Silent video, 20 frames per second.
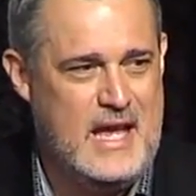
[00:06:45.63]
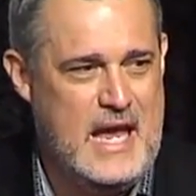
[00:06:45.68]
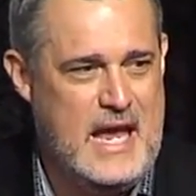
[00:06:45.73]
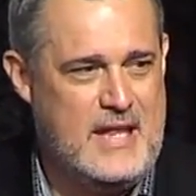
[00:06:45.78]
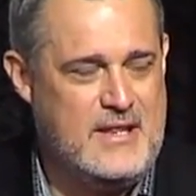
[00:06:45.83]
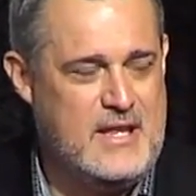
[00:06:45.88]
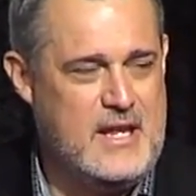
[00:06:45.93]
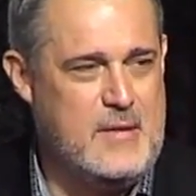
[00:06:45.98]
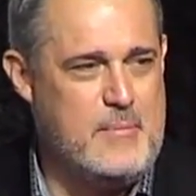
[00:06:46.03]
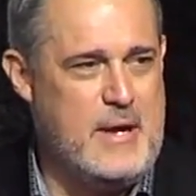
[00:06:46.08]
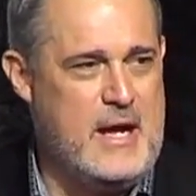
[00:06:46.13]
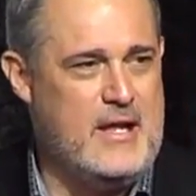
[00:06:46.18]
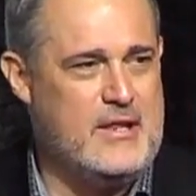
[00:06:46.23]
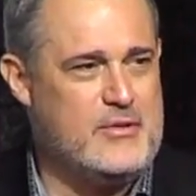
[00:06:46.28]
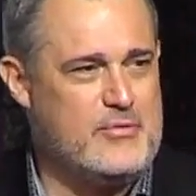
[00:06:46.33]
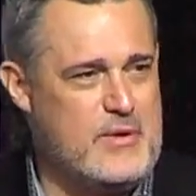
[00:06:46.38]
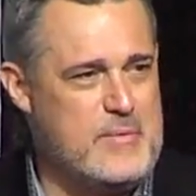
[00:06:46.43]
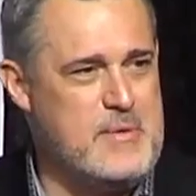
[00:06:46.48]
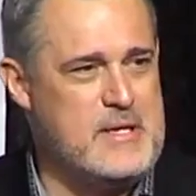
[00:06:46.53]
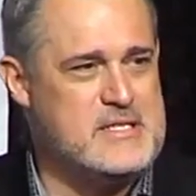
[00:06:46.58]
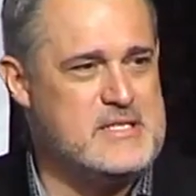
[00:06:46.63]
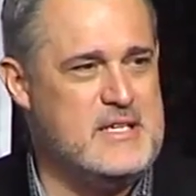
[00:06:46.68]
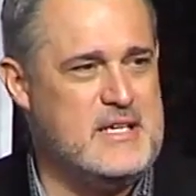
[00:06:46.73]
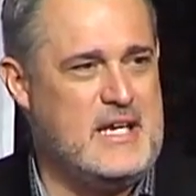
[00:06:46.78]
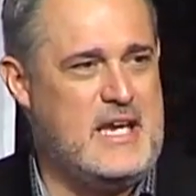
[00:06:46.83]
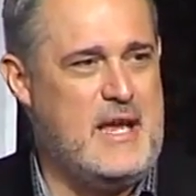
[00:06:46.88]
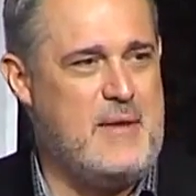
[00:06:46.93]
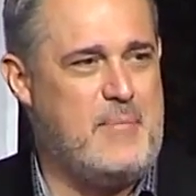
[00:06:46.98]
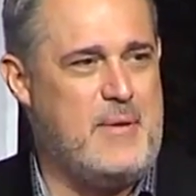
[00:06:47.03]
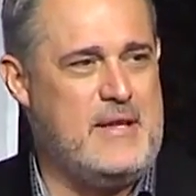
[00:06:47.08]
And then about 3 months in
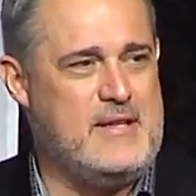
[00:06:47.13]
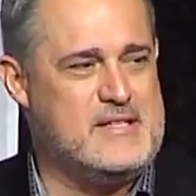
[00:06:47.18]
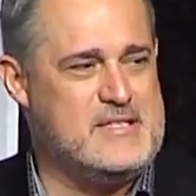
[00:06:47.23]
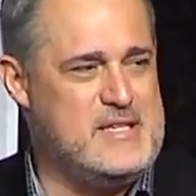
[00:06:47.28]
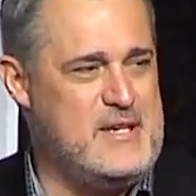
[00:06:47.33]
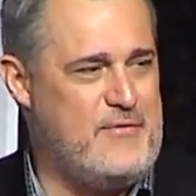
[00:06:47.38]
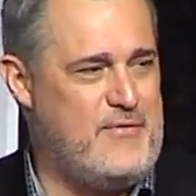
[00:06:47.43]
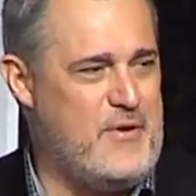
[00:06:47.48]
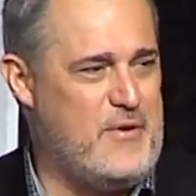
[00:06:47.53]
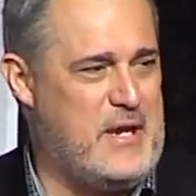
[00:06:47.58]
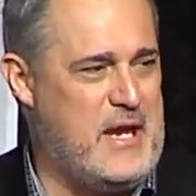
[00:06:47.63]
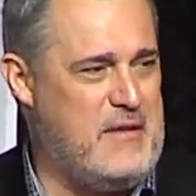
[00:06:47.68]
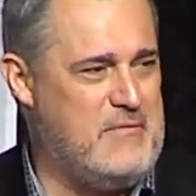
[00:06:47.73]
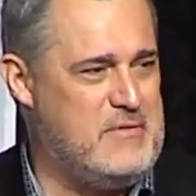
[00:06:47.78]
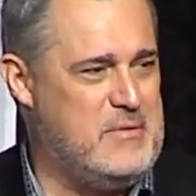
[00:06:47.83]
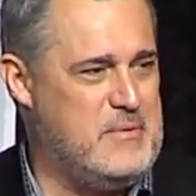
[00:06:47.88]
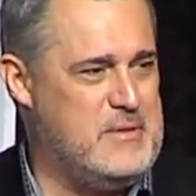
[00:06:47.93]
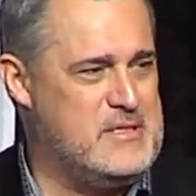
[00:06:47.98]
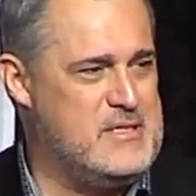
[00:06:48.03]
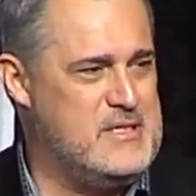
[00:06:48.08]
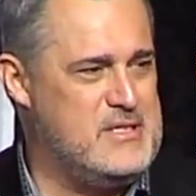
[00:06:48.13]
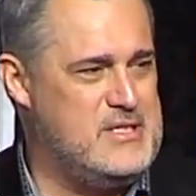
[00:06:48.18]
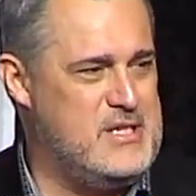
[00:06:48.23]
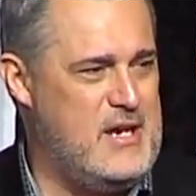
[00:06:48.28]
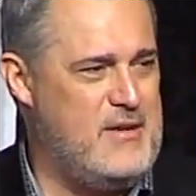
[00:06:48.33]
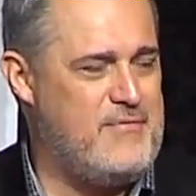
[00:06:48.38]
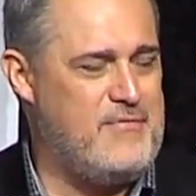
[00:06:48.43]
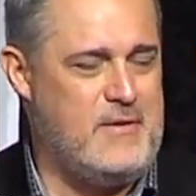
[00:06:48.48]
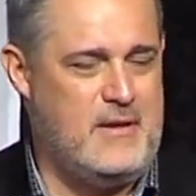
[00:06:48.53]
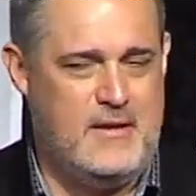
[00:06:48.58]
the campaign, the CFO came to me and says,
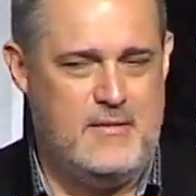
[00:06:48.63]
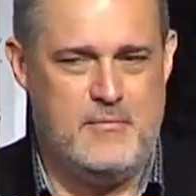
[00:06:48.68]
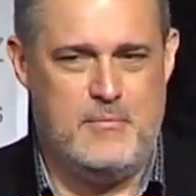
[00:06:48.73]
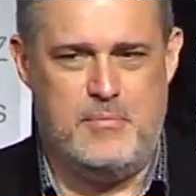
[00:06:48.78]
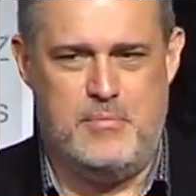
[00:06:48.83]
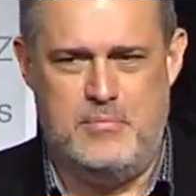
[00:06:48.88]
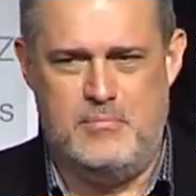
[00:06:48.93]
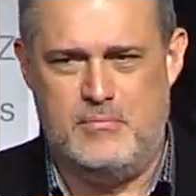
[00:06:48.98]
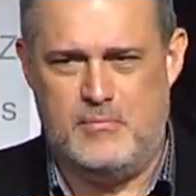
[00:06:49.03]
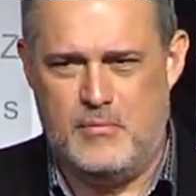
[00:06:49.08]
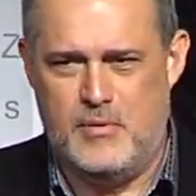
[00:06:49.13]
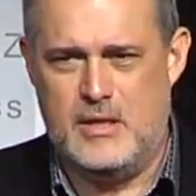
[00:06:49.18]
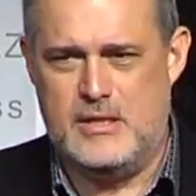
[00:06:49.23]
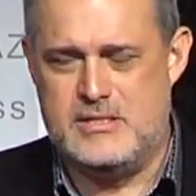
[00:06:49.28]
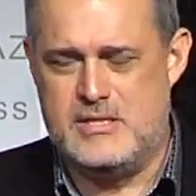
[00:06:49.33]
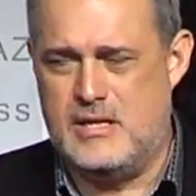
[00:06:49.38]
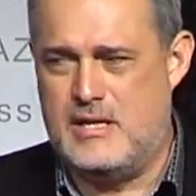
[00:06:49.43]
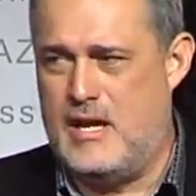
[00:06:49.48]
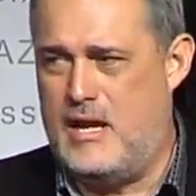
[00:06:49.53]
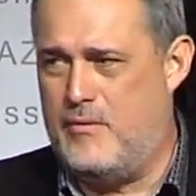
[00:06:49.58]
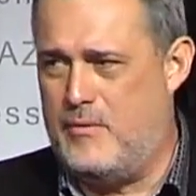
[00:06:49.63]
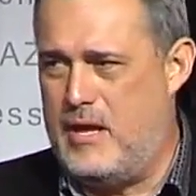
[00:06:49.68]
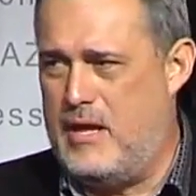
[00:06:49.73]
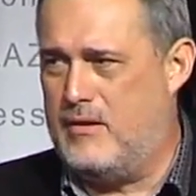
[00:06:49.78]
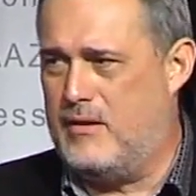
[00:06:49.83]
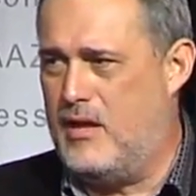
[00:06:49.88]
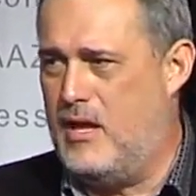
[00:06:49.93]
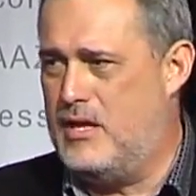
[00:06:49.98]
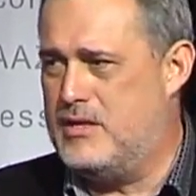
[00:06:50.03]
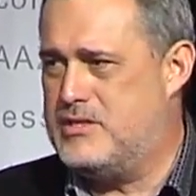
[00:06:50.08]
Jeff, I want to sit down. We
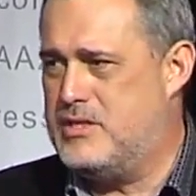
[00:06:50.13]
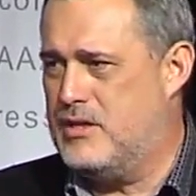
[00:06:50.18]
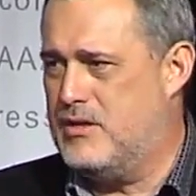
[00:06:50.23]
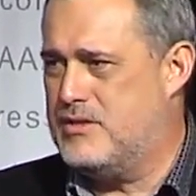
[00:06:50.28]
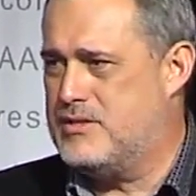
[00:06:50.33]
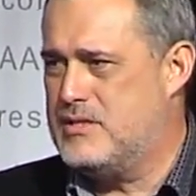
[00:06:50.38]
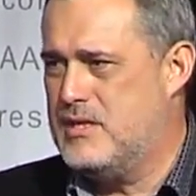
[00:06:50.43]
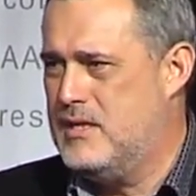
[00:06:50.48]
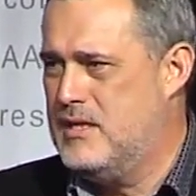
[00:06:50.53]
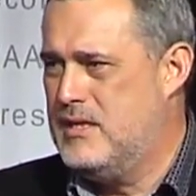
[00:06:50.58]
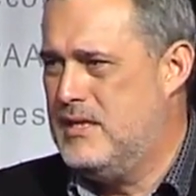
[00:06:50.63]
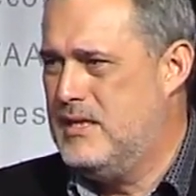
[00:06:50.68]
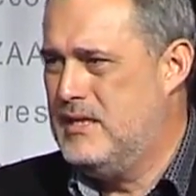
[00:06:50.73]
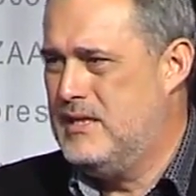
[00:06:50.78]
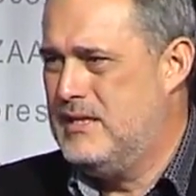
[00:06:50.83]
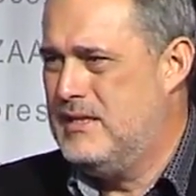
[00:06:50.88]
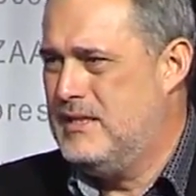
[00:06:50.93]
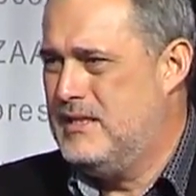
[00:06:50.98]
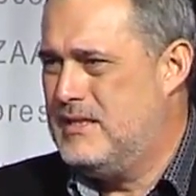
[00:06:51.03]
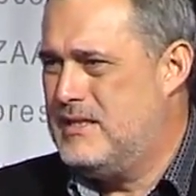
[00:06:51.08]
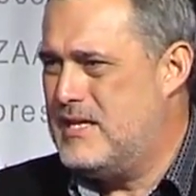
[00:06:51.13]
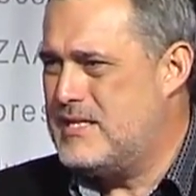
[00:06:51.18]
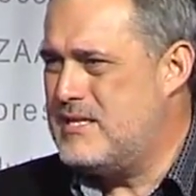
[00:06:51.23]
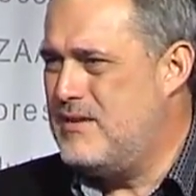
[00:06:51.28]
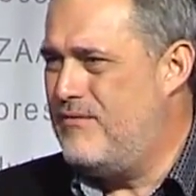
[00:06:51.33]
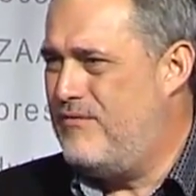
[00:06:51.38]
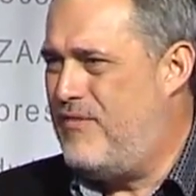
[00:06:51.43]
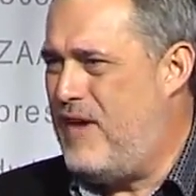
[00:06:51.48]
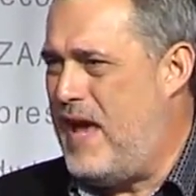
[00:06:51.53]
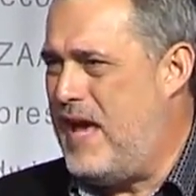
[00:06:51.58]
had lunch. He goes,
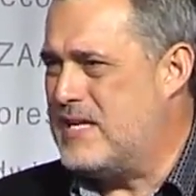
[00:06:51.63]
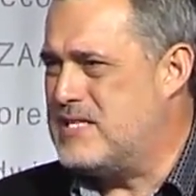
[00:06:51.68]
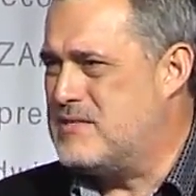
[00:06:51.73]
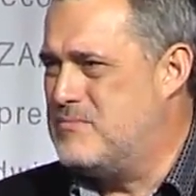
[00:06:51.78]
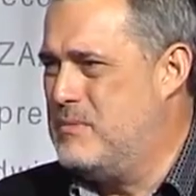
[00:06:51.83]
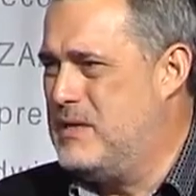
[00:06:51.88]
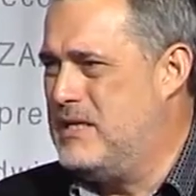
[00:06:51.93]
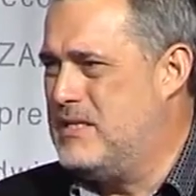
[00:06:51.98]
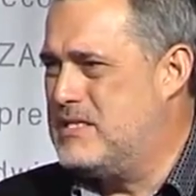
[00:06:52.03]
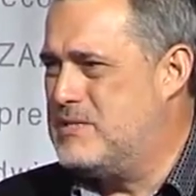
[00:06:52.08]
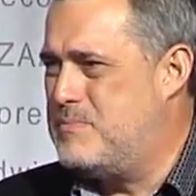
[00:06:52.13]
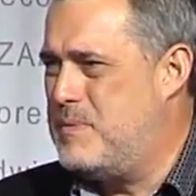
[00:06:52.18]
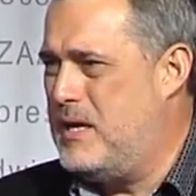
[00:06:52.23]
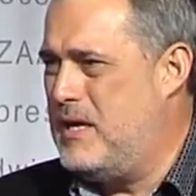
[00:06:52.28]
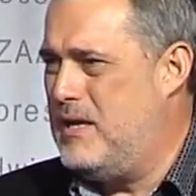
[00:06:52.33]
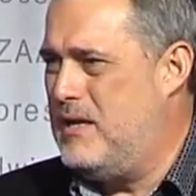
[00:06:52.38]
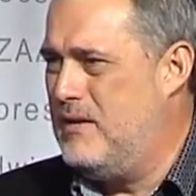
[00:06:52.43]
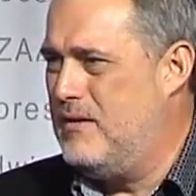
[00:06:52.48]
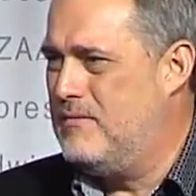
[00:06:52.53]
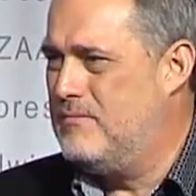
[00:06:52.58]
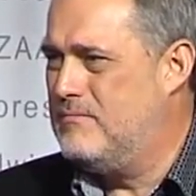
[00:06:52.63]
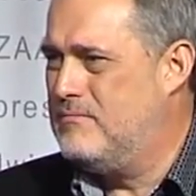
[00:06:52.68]
doesn't fast mean speed?